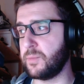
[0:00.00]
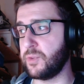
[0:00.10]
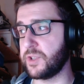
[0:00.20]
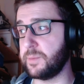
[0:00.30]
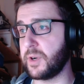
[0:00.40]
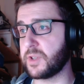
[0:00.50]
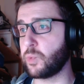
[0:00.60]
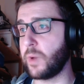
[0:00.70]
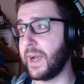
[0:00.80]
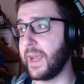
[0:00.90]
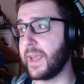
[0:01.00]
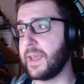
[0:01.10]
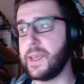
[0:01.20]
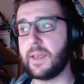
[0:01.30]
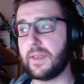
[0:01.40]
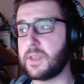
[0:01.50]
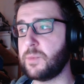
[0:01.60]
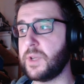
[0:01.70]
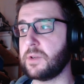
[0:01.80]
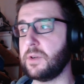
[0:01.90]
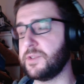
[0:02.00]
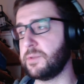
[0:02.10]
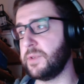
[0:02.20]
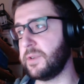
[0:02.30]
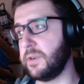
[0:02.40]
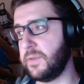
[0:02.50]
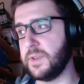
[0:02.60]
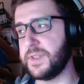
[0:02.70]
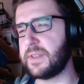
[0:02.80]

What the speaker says: which is box y, then we can also return false.